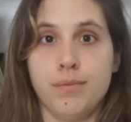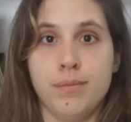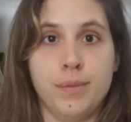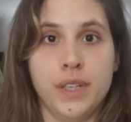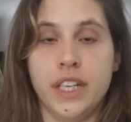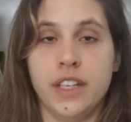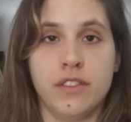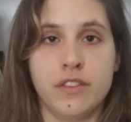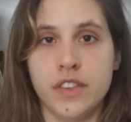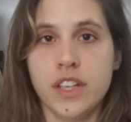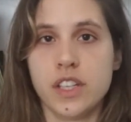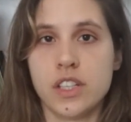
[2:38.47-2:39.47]
being
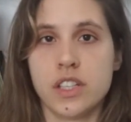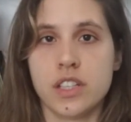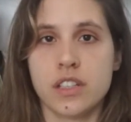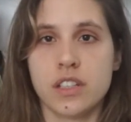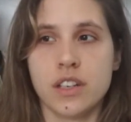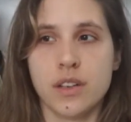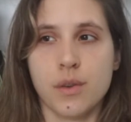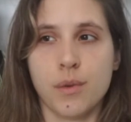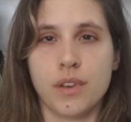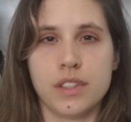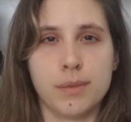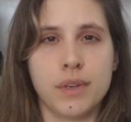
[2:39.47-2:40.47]
fish,
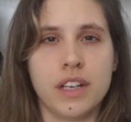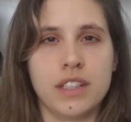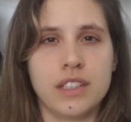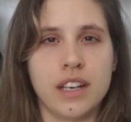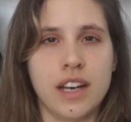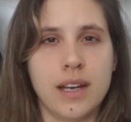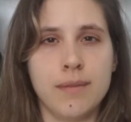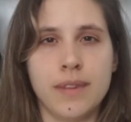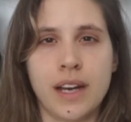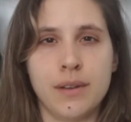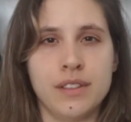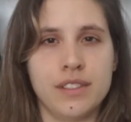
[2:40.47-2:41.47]
once upon a time
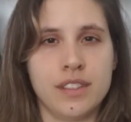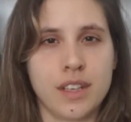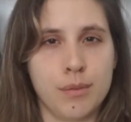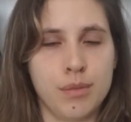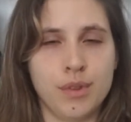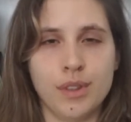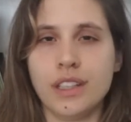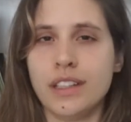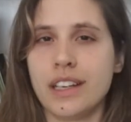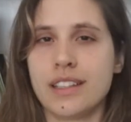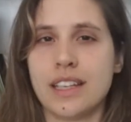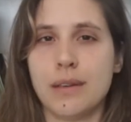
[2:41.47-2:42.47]
that was completely
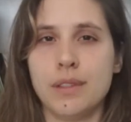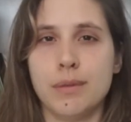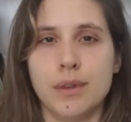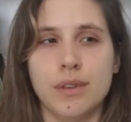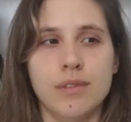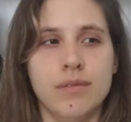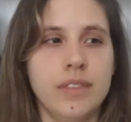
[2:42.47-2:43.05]
acceptable.